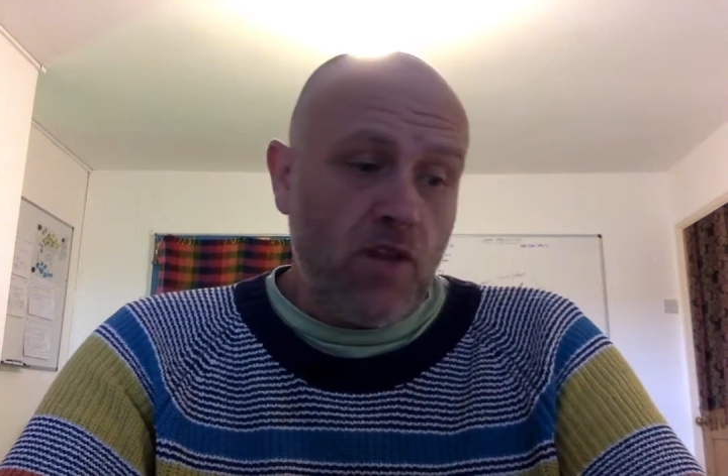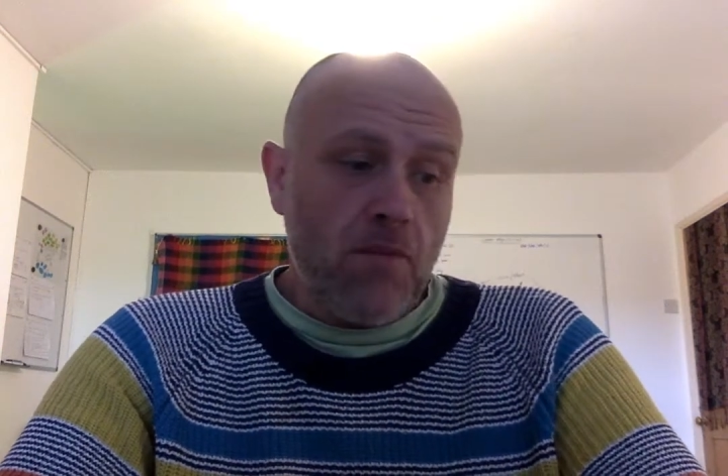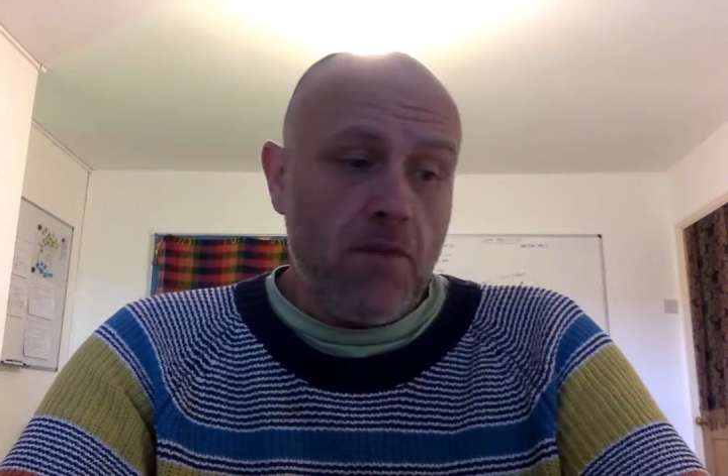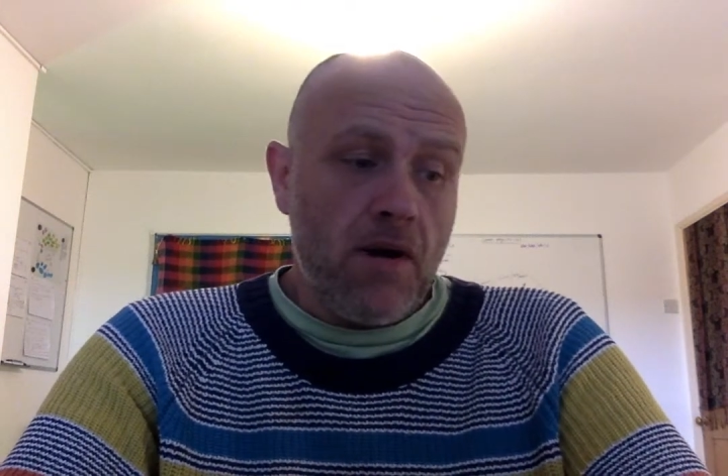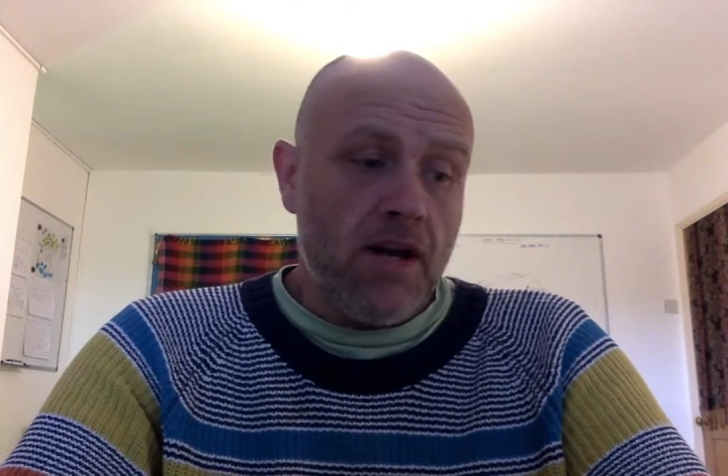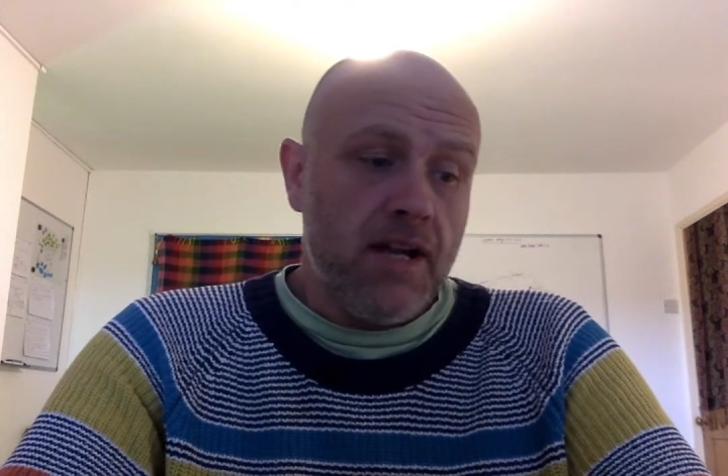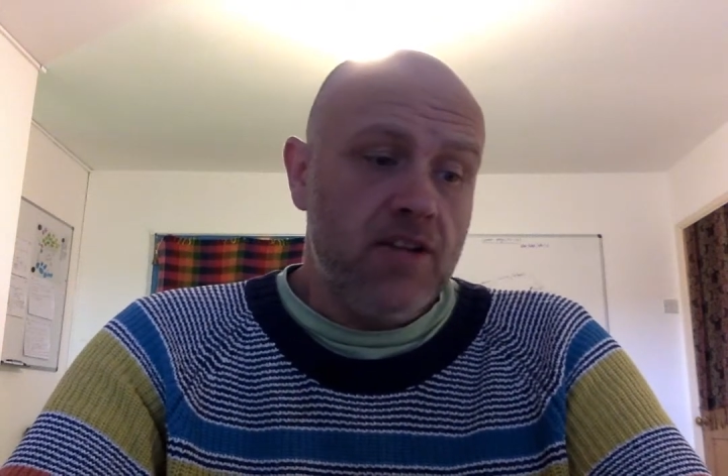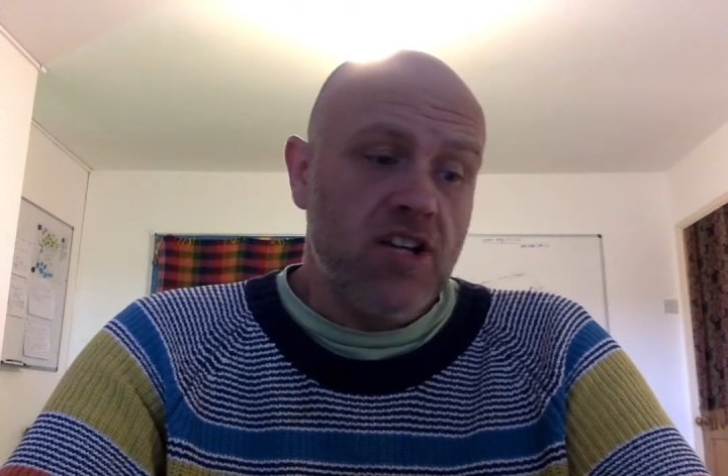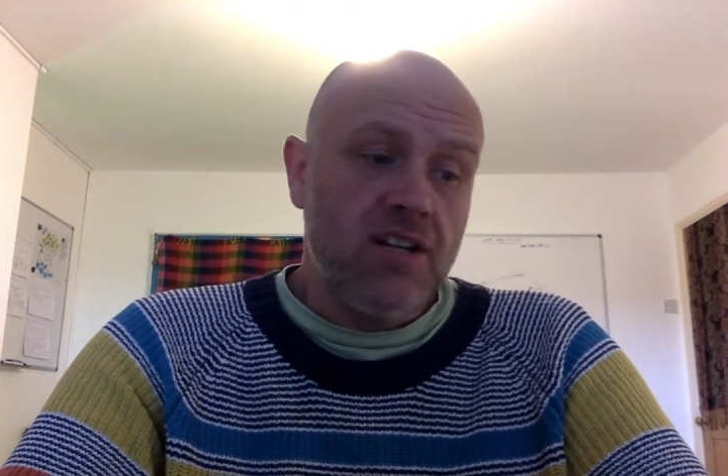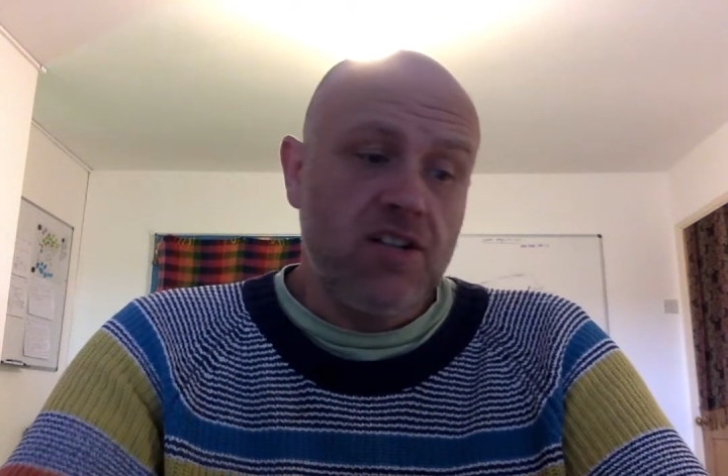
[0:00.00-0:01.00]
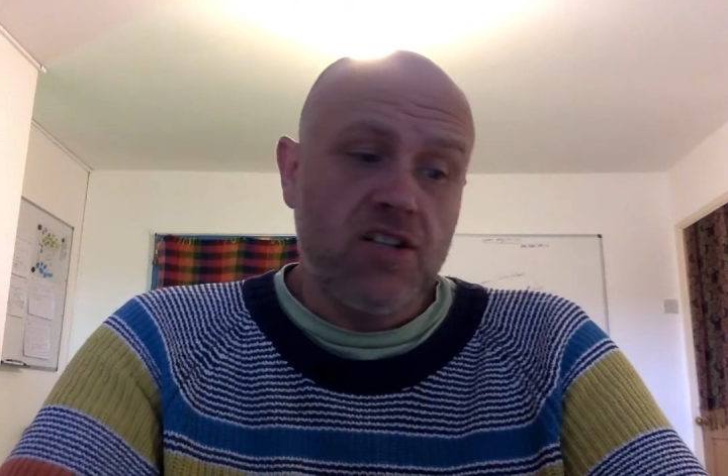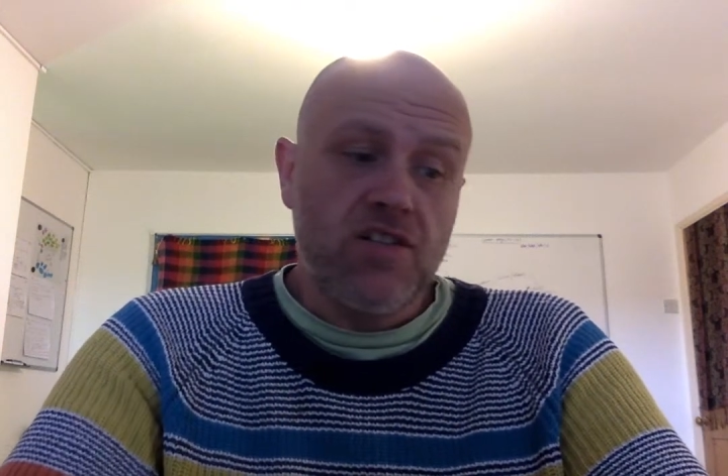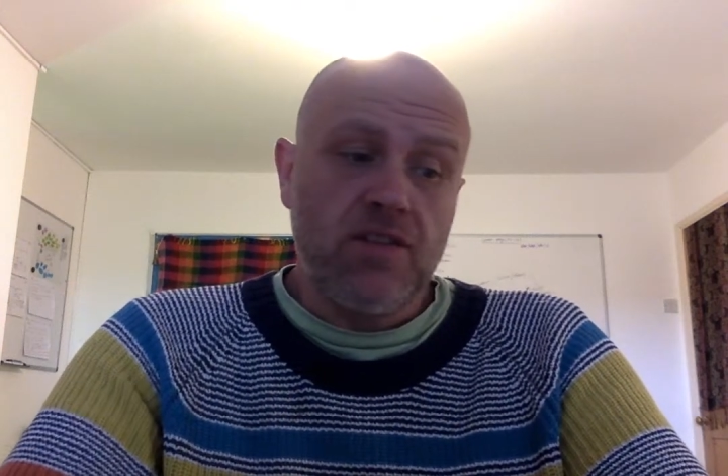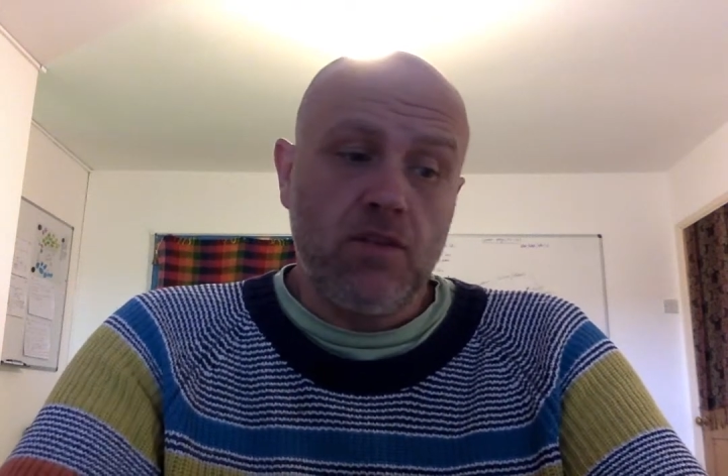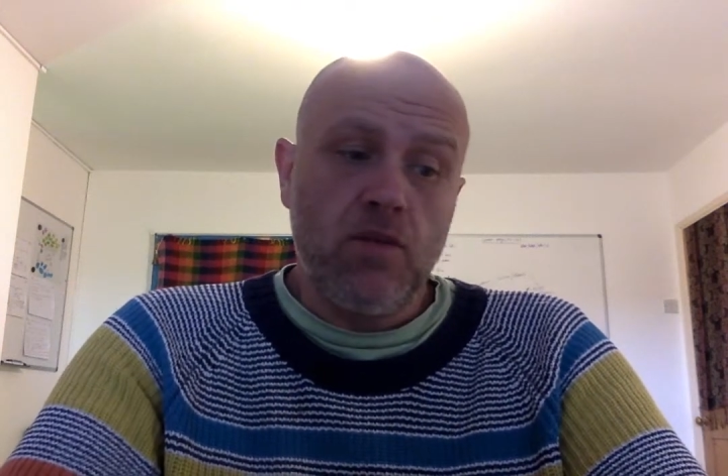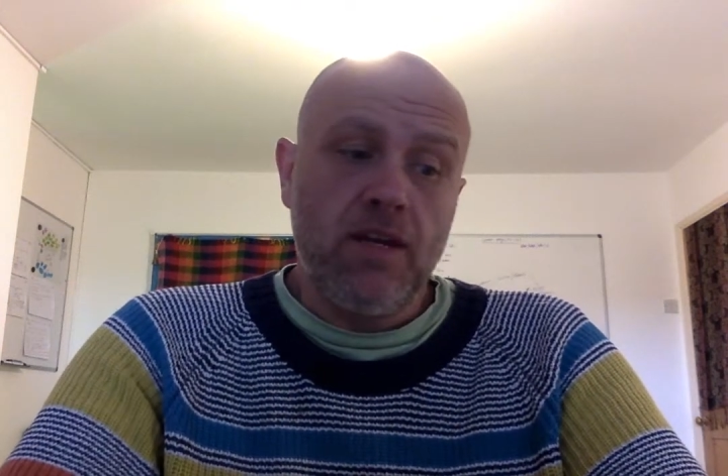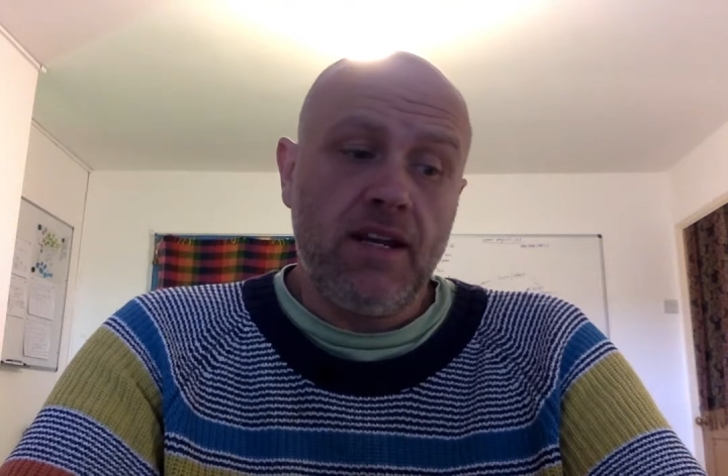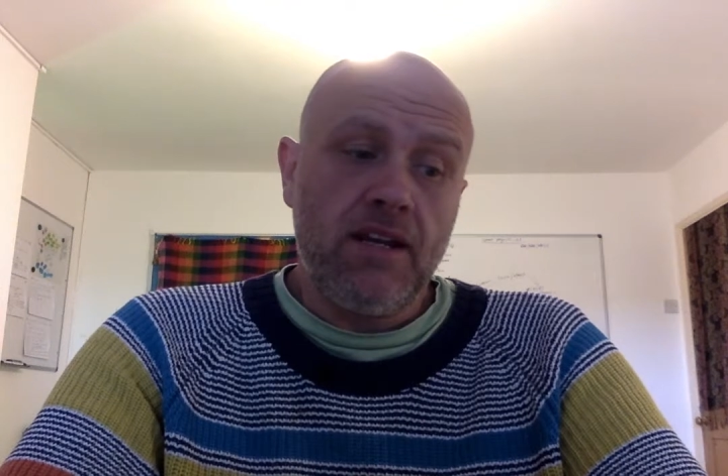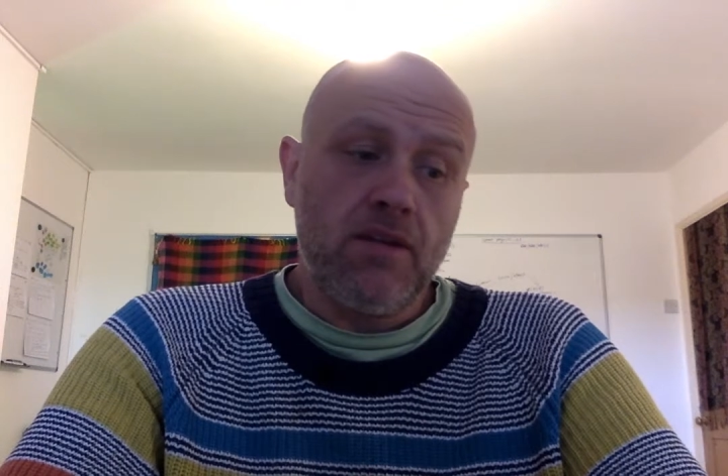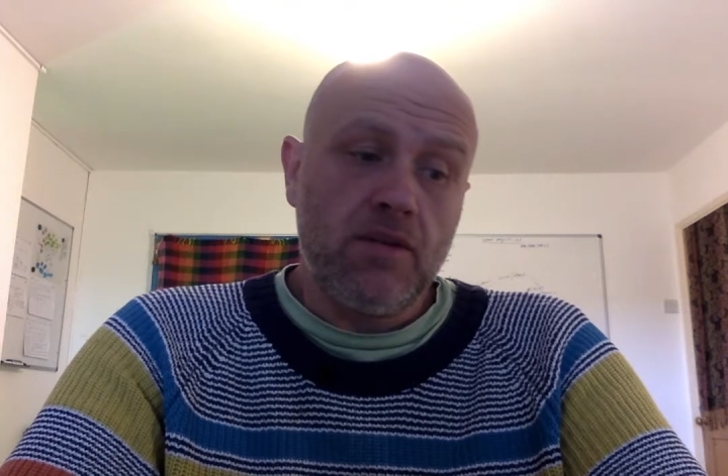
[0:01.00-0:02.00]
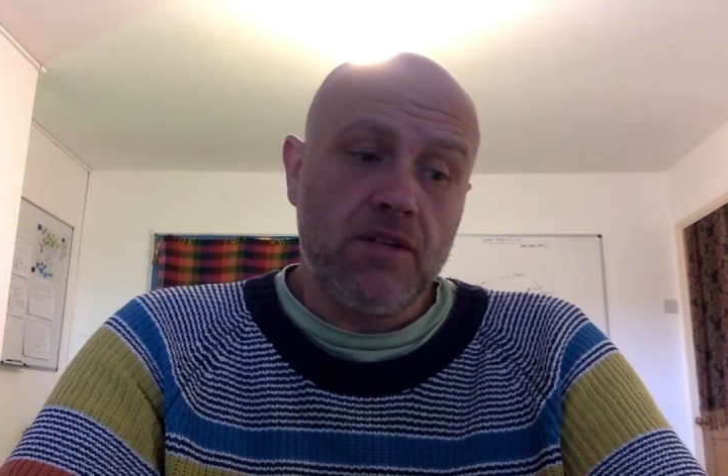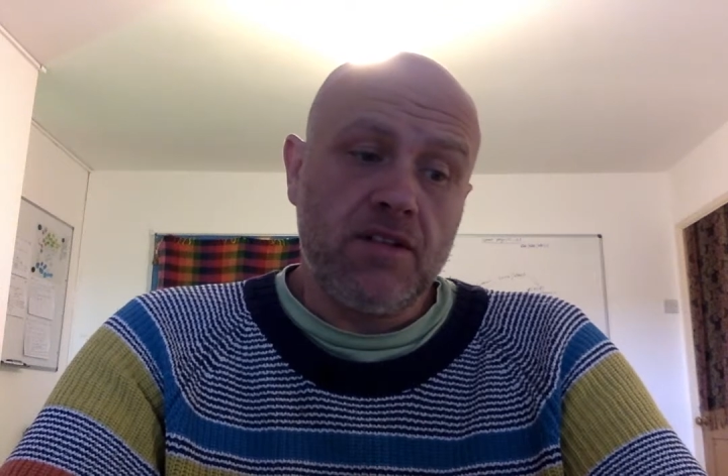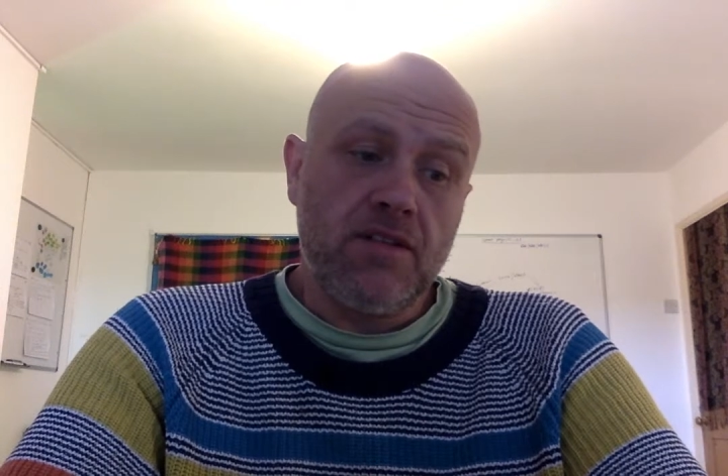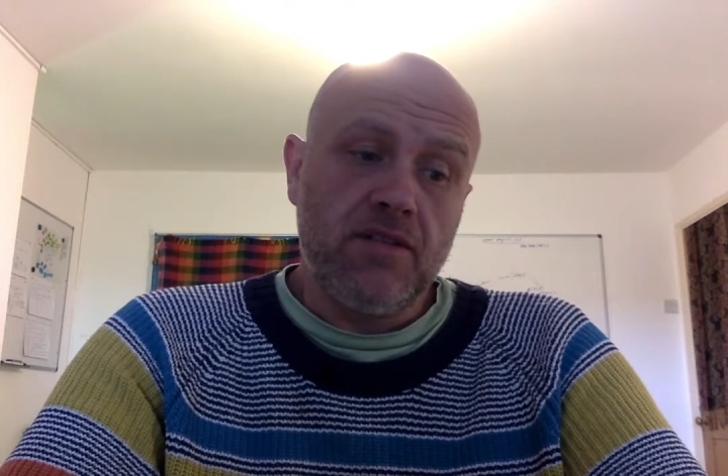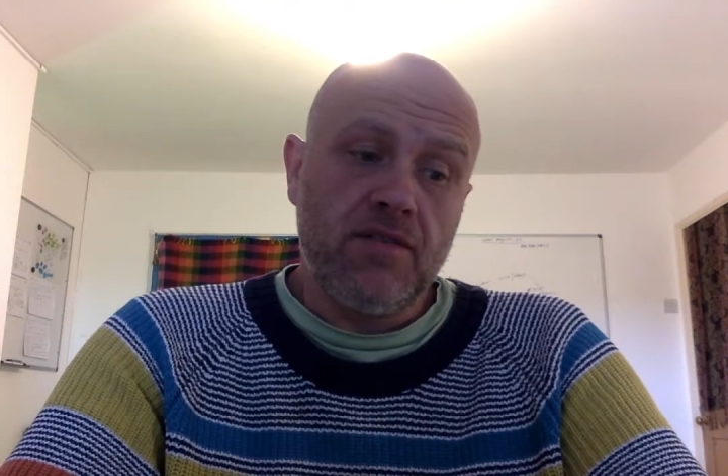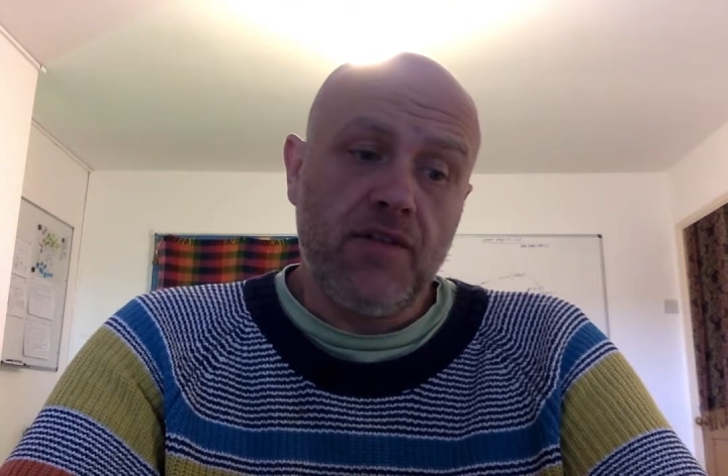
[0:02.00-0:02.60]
My challenges for the week was